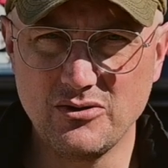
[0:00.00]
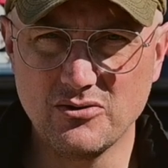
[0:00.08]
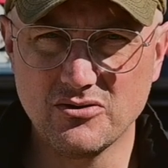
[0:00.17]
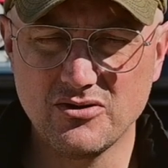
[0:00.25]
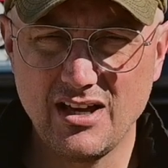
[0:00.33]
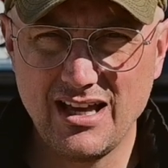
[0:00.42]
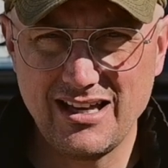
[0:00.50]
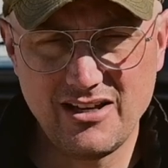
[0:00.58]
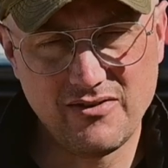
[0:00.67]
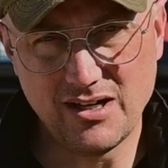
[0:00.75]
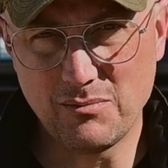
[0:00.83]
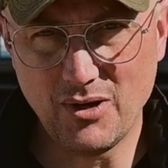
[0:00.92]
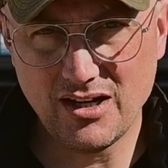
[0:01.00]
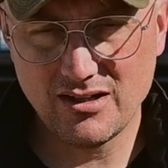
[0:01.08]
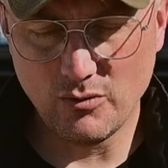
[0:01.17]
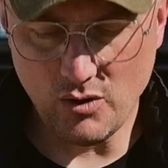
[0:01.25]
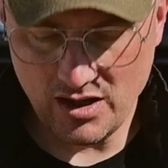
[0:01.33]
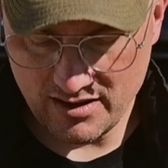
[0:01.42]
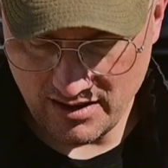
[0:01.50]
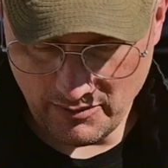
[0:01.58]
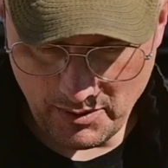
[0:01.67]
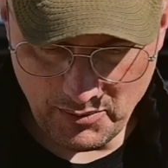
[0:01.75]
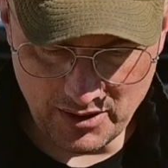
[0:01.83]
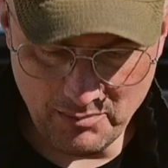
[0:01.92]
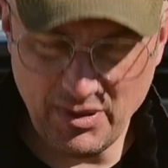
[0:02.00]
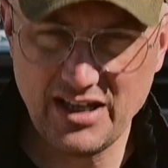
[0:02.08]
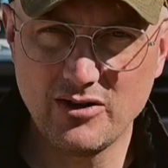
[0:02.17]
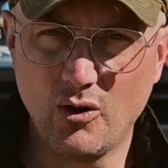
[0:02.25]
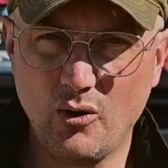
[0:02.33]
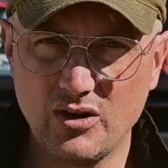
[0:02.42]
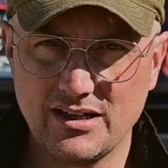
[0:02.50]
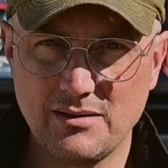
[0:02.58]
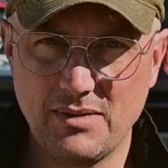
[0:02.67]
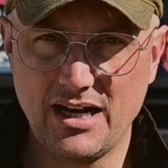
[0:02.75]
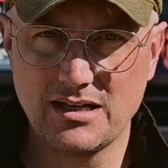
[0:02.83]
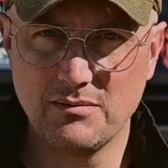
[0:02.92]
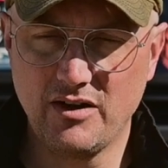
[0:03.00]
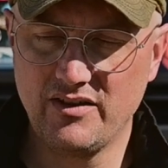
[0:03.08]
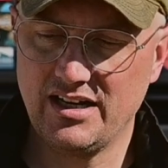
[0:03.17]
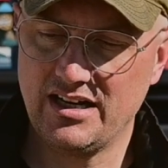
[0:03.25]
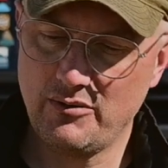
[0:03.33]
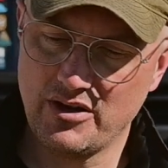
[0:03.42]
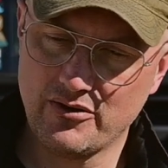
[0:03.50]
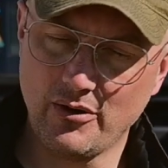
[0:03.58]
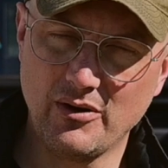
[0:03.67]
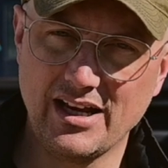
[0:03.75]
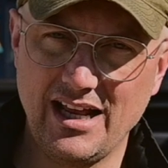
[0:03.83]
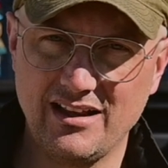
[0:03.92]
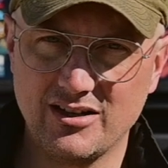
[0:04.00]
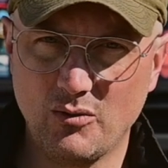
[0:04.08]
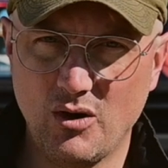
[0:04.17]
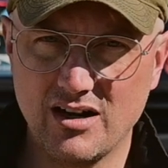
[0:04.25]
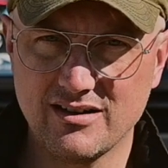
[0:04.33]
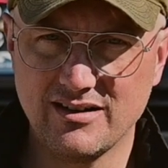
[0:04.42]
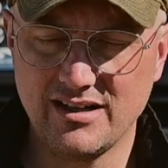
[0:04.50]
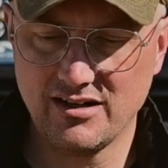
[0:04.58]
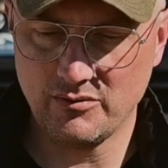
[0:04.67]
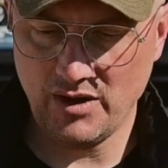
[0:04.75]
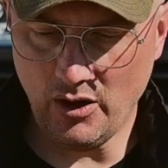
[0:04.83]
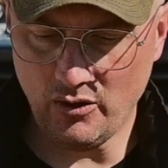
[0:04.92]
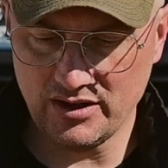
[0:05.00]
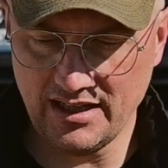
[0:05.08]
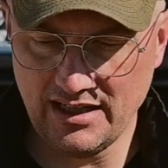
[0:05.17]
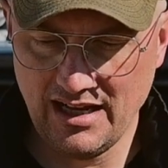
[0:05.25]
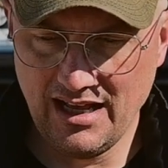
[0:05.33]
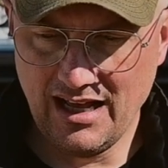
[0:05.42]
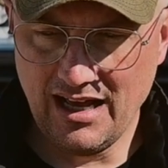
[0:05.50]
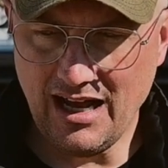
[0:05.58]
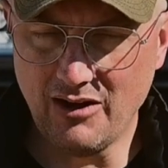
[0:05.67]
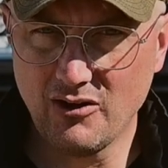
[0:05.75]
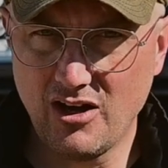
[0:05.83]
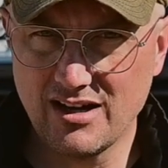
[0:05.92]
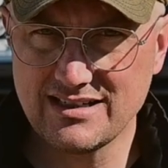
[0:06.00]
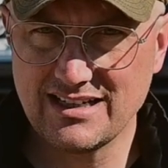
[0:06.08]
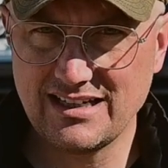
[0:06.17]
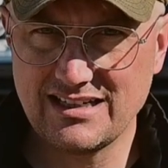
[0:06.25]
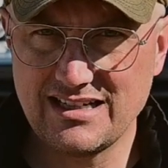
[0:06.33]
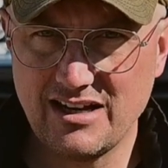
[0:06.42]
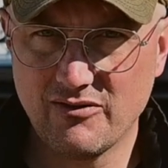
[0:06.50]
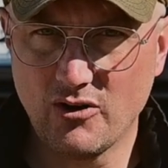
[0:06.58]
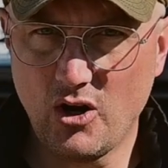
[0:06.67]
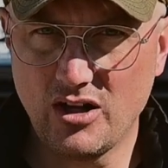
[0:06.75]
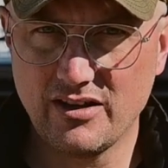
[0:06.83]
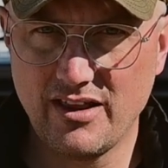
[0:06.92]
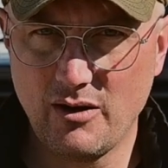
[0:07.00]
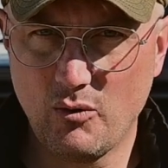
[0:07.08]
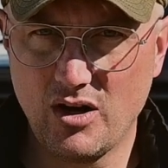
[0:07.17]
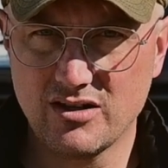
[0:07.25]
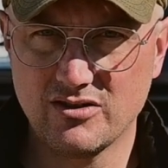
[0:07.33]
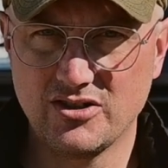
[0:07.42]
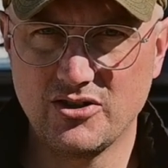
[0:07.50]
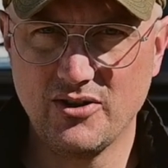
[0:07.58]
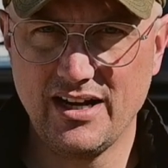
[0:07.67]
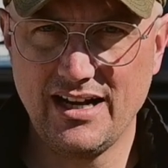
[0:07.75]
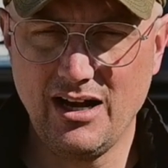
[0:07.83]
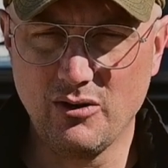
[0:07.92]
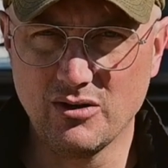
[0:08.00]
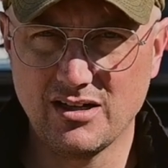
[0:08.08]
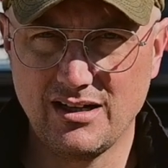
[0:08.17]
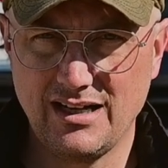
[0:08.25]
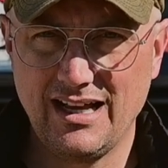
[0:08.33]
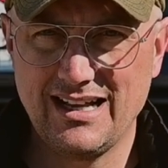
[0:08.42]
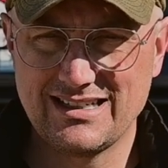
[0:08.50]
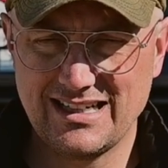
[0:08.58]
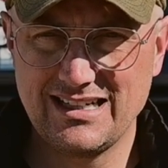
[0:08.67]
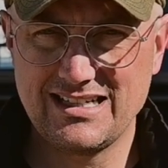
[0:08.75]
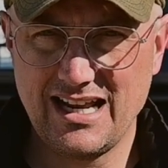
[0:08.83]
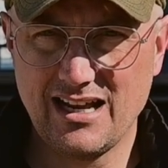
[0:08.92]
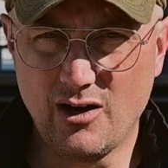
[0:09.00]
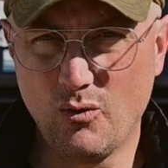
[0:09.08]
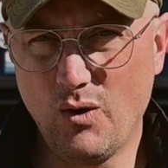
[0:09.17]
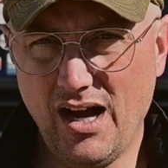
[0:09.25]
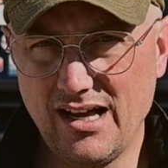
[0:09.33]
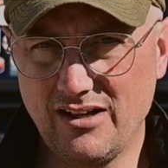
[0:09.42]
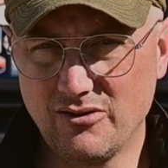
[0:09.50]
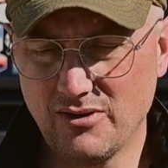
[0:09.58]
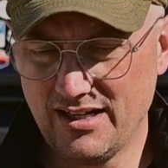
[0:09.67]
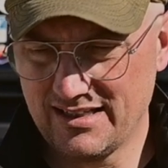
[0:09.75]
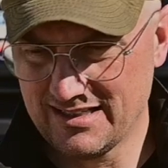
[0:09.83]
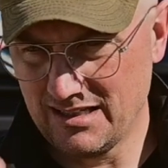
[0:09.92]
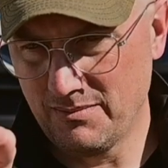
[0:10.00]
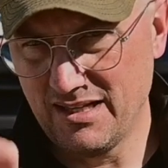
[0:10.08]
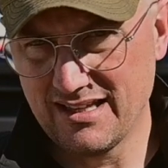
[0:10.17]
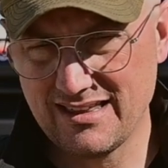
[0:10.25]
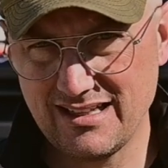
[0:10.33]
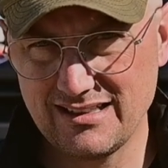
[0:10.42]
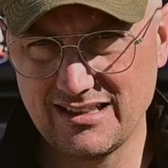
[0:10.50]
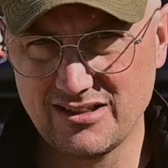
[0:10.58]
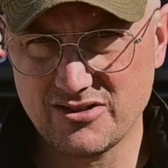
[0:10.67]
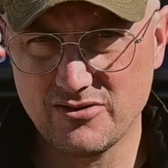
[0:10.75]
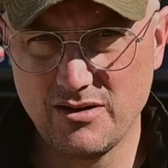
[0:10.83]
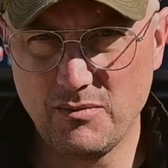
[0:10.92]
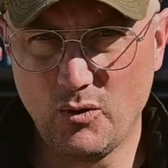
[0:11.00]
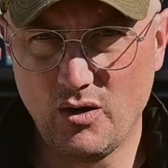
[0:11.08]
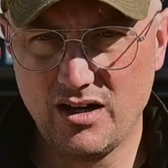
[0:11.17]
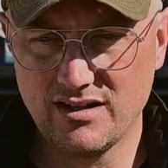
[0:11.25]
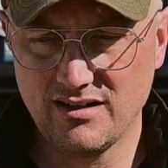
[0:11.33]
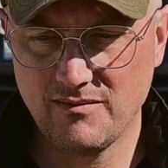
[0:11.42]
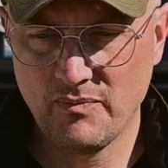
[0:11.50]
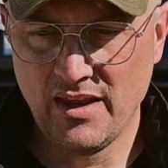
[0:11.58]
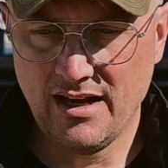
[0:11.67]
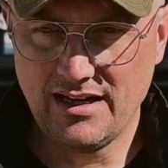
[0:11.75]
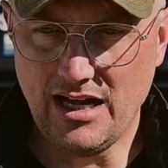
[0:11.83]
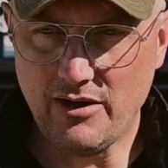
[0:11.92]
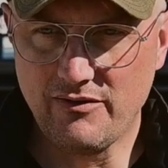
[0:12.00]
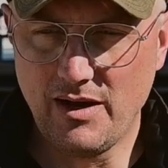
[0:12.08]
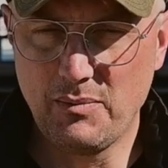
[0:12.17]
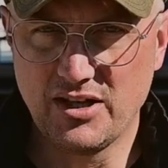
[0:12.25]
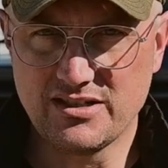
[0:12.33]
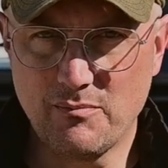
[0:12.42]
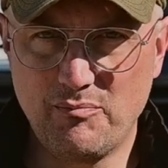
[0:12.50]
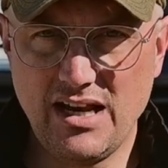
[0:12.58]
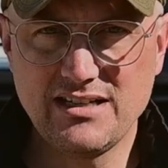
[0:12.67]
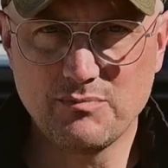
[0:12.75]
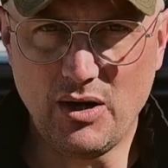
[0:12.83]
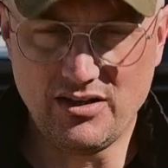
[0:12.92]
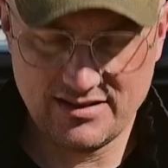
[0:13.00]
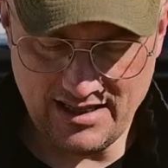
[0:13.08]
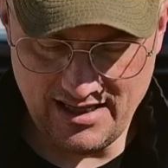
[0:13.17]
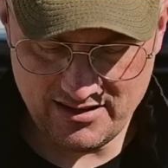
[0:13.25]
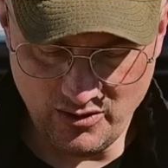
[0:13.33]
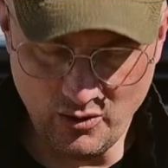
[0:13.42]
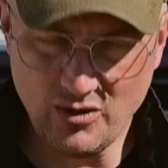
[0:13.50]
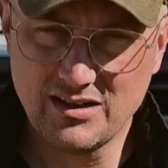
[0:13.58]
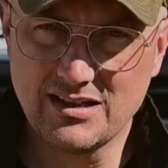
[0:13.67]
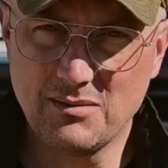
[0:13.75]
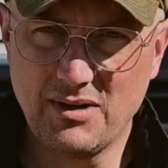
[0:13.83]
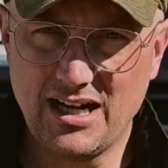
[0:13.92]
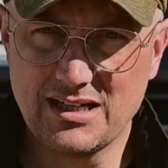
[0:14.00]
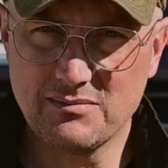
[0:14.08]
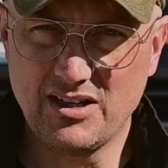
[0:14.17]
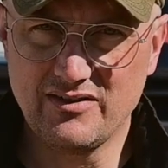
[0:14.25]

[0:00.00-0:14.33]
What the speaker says: used. You've got a bucket of water and we put a pinhole in the bottom of it, and then we throw a gallon of water in there and we hold it. How long is it going to take for all of that water to drain out? It's going to take a while, right? It's going to be a thin little stream of water. Now, if I punch a baseball-sized hole in the bottom